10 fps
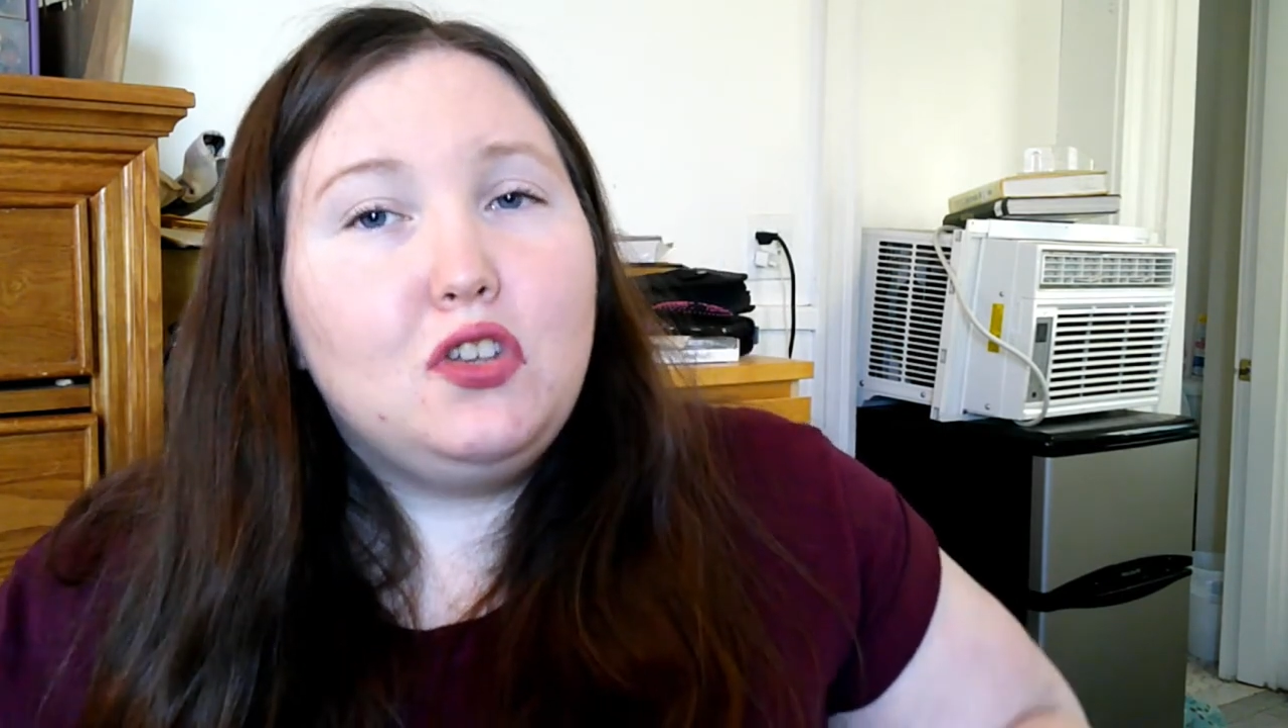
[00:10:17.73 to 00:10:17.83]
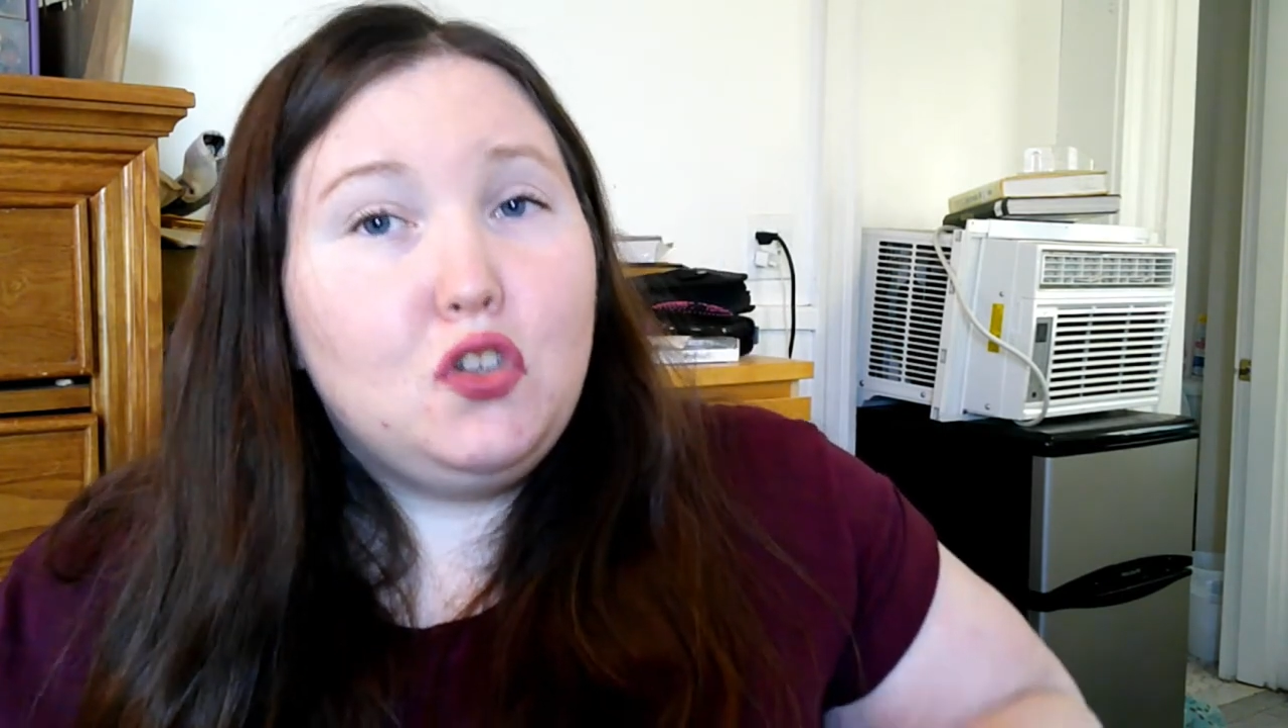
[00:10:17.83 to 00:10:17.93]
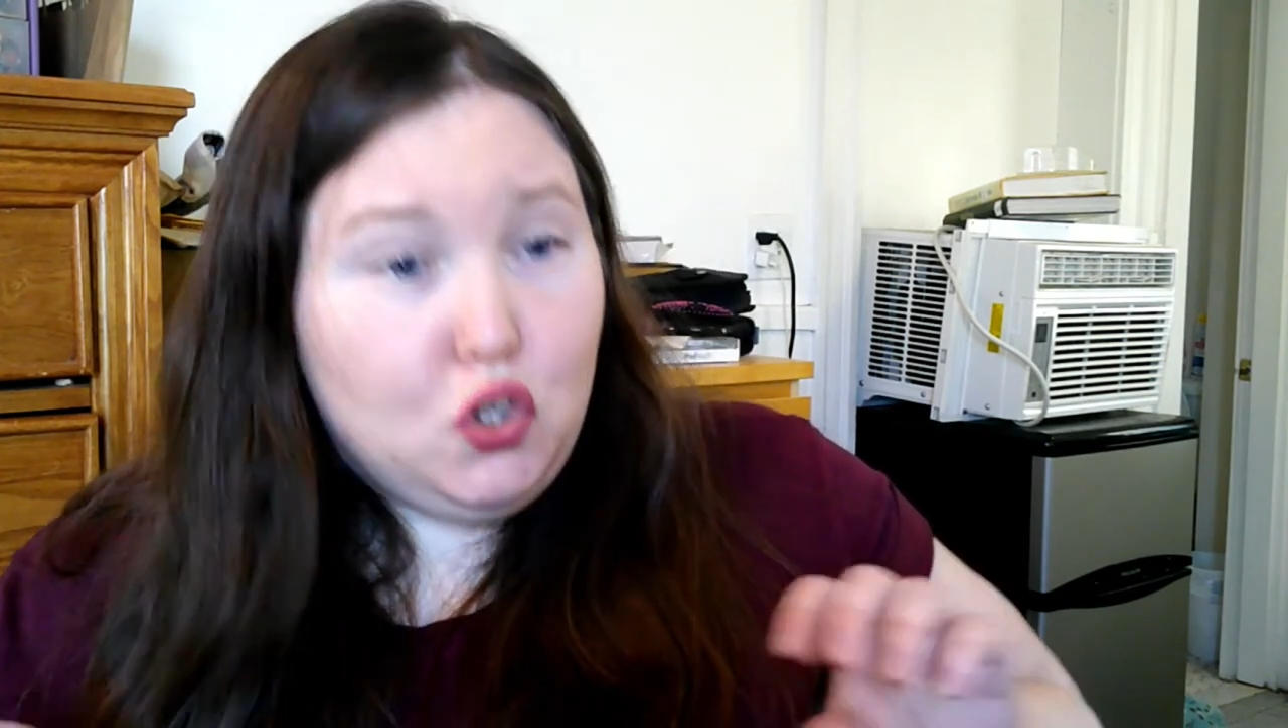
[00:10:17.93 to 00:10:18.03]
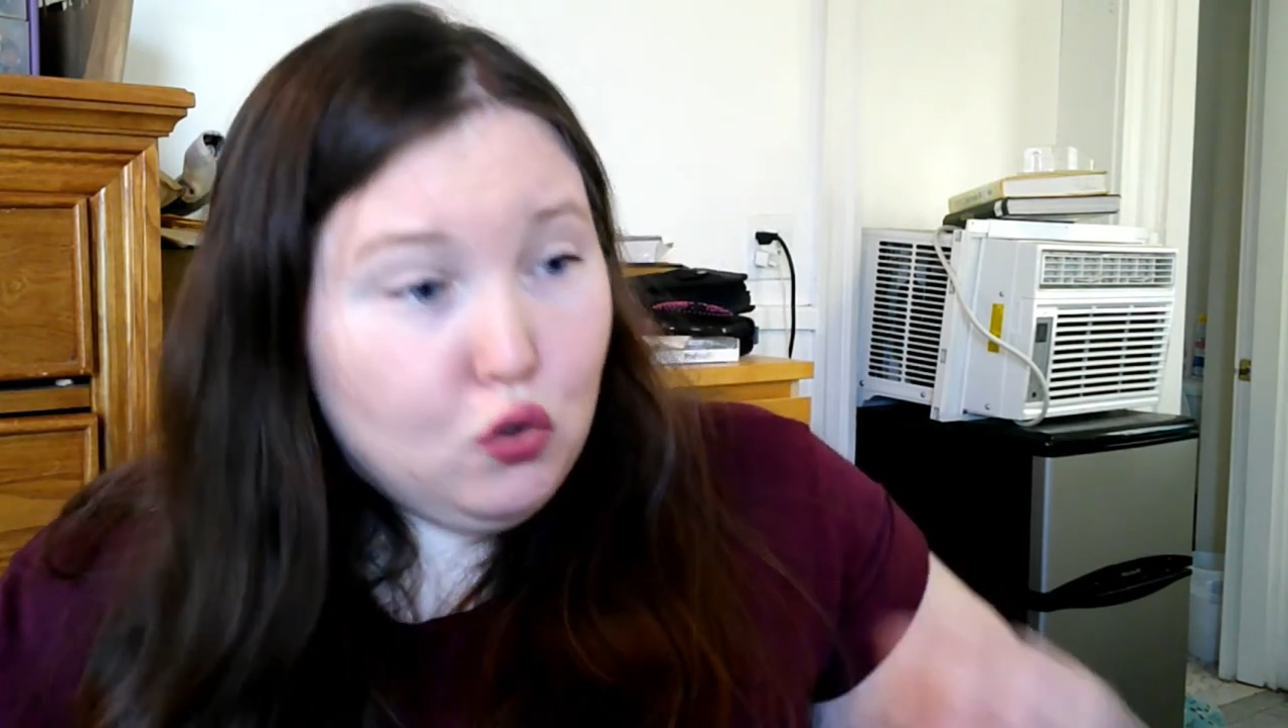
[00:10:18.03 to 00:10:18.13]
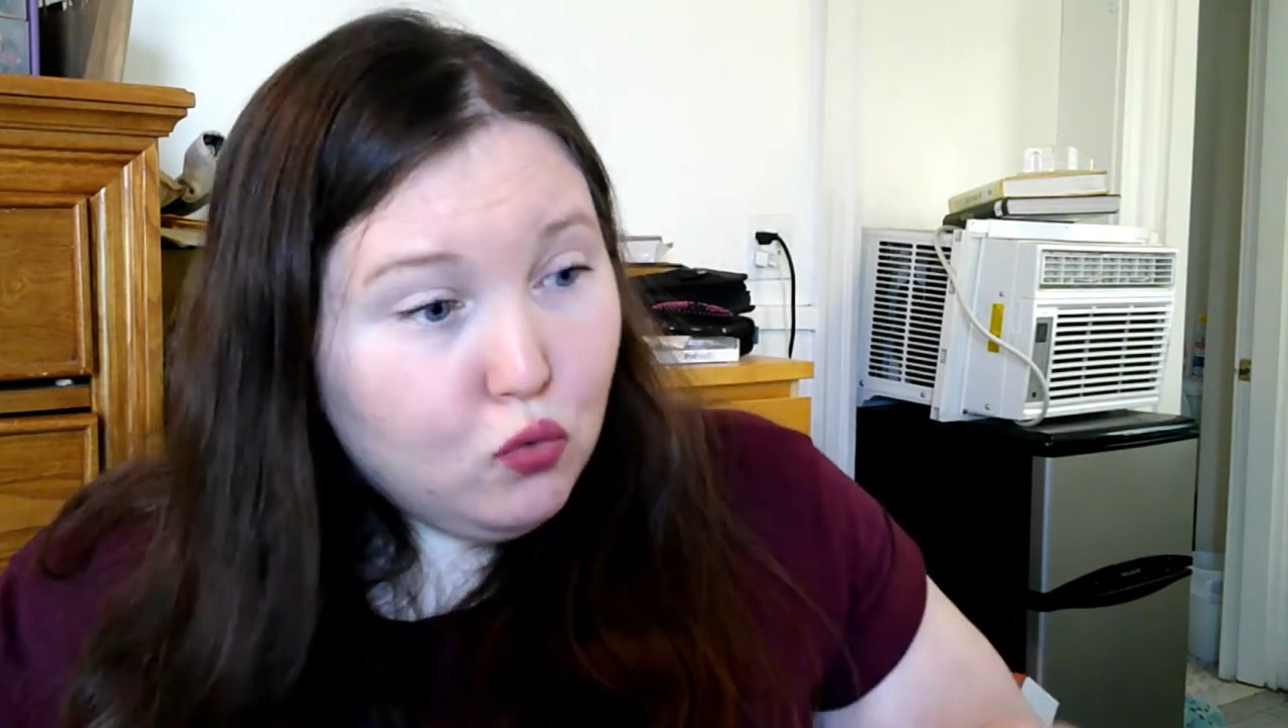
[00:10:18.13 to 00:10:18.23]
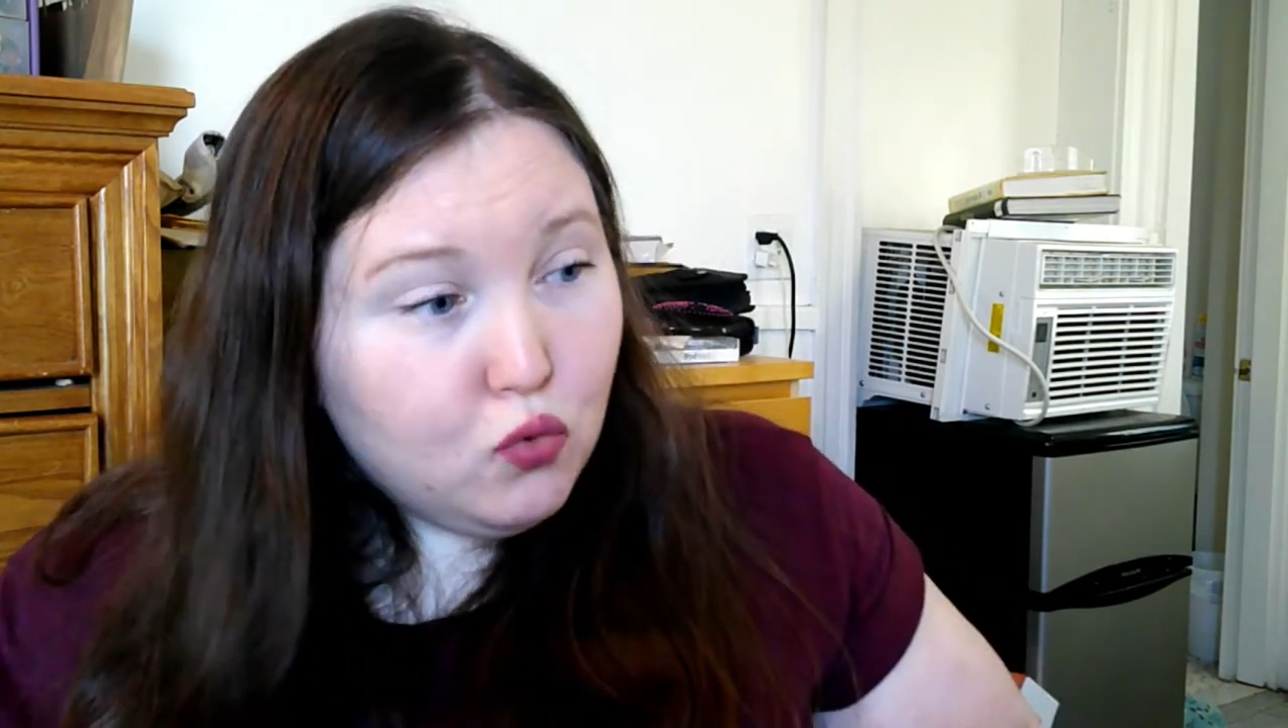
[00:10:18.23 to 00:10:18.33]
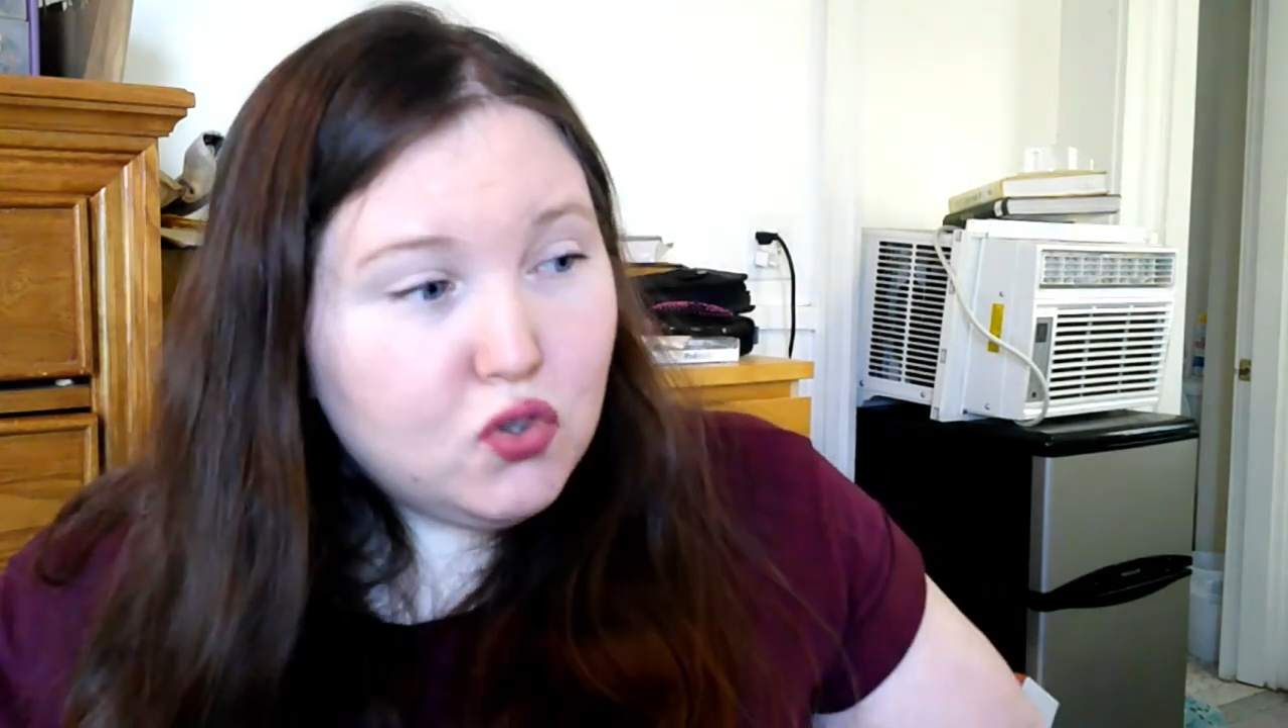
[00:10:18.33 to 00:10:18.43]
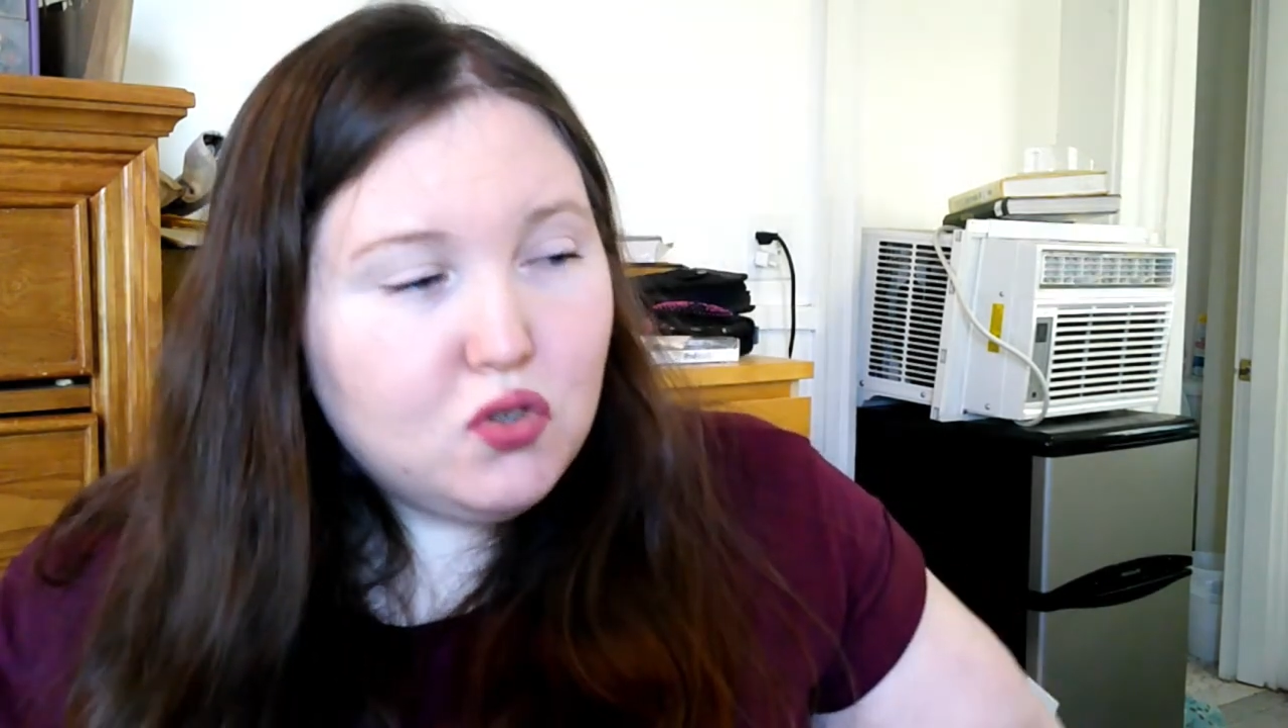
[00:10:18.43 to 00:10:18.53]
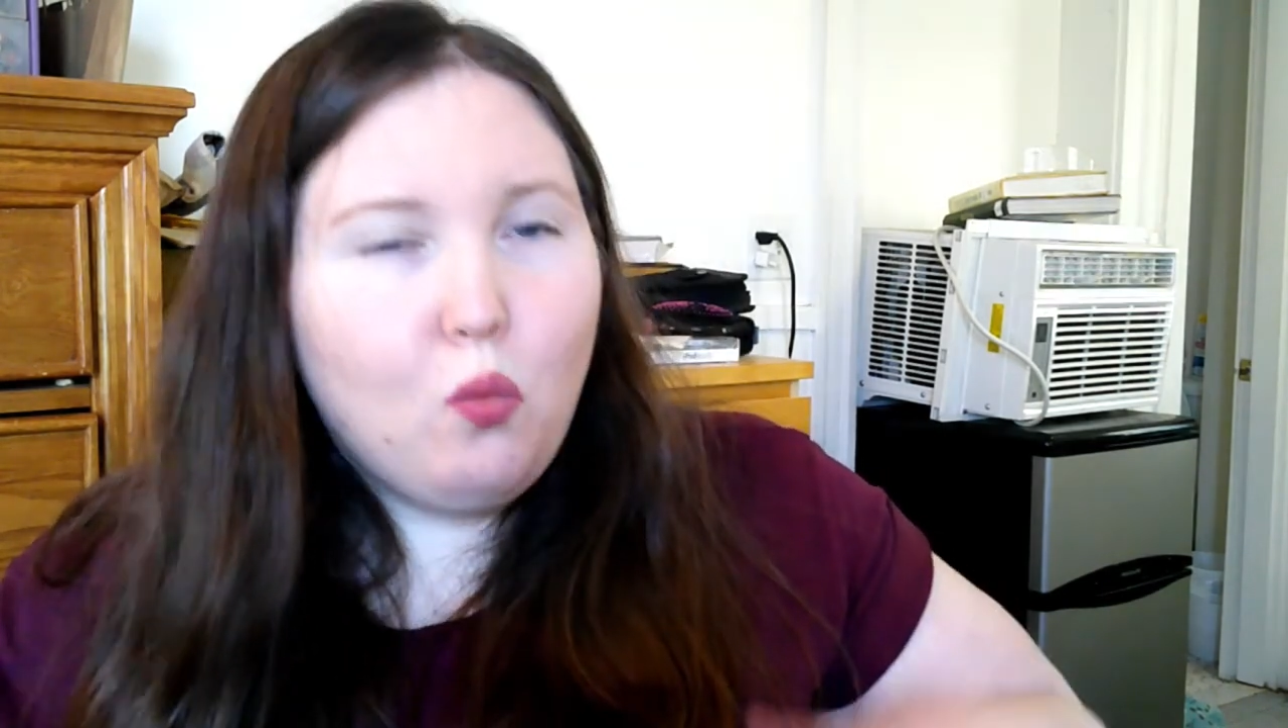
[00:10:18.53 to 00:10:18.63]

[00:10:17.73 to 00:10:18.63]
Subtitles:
used